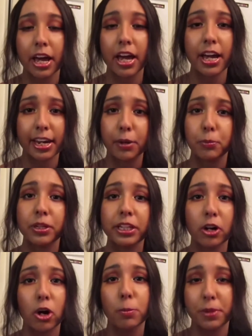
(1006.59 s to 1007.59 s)
And I really
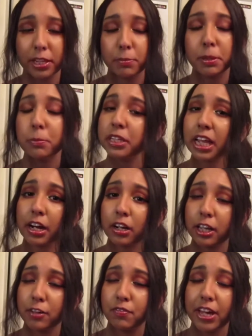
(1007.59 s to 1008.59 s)
hope that the people that are,
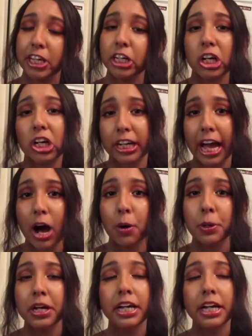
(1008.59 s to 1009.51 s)
like, faking her account